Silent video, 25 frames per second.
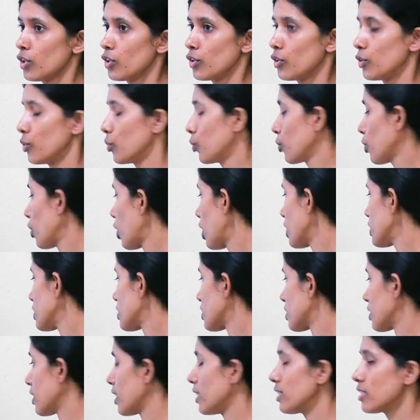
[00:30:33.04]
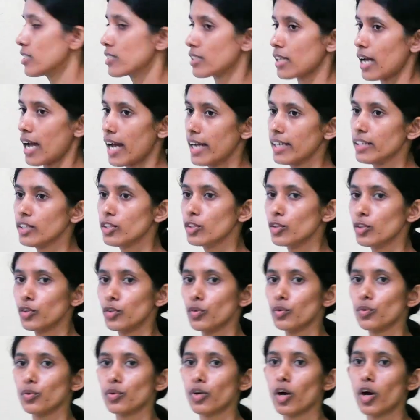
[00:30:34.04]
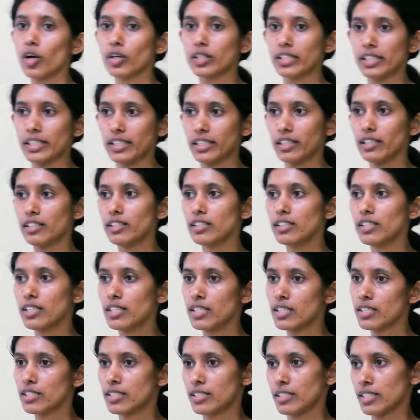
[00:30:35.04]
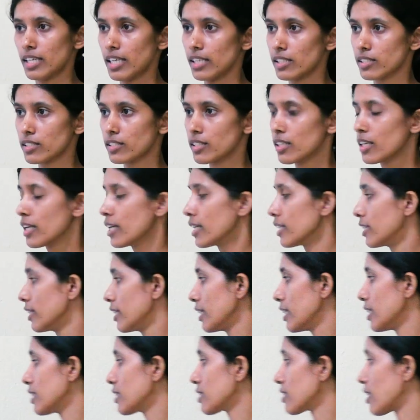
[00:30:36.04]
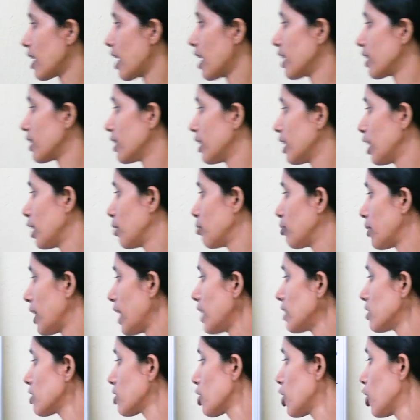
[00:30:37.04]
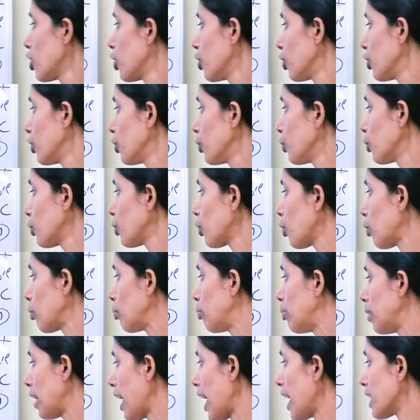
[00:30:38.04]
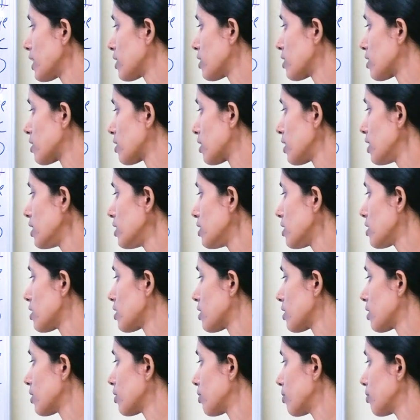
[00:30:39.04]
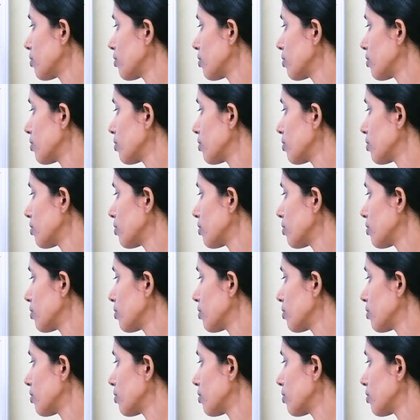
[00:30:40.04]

Neuron cells and neuroglial cells. These are named as neuroblast cells,